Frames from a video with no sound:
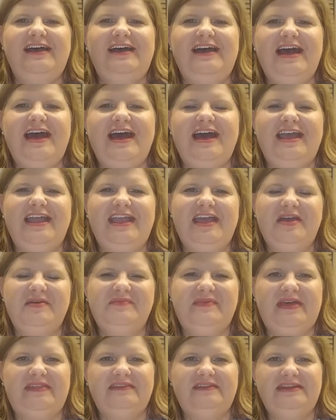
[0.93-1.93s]
Hi, I'm
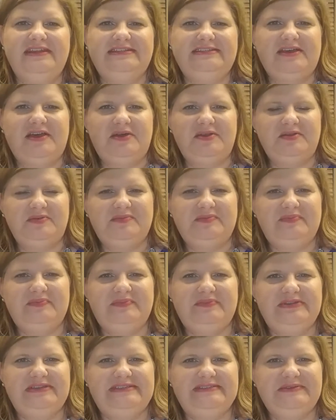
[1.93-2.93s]
Bethany Donham,
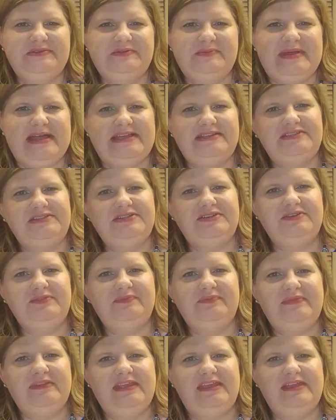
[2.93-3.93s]
preschool pastor
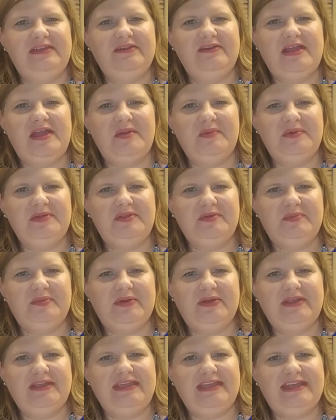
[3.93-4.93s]
here at
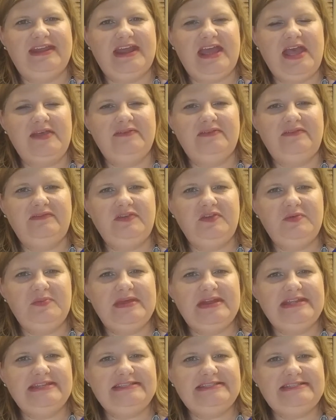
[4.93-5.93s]
Willowbrook, and I have a few
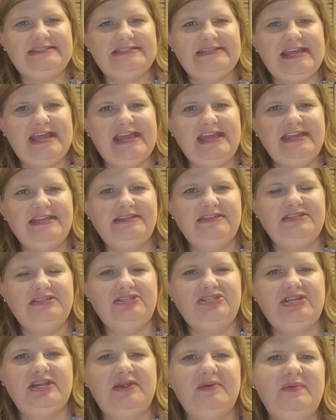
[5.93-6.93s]
minutes today to
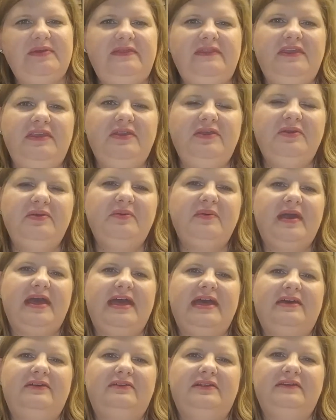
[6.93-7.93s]
share with you
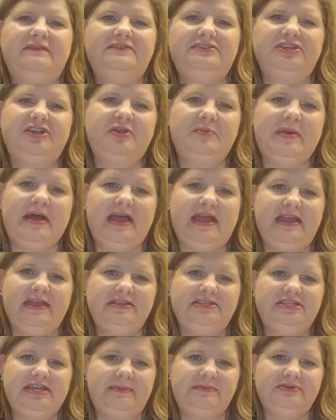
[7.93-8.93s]
out of Jeremiah
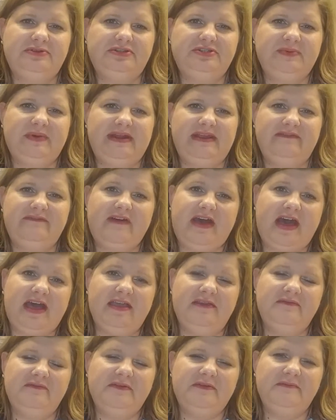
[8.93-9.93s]
chapter 25.